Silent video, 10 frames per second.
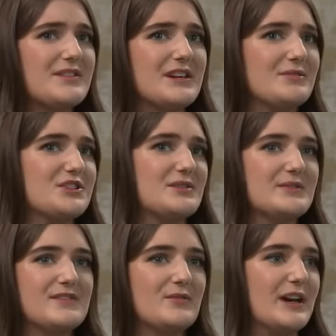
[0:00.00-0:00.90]
I think, when she
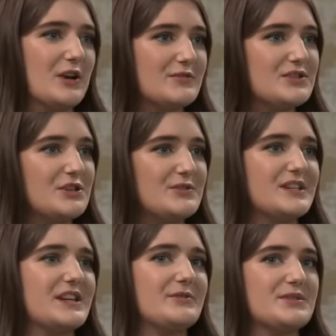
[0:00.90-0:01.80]
was filming a lot of
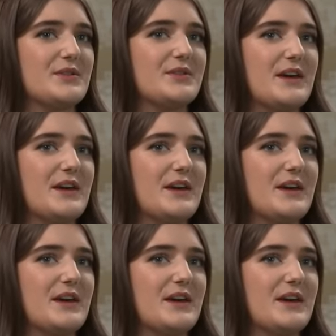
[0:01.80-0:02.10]
Suits, and it was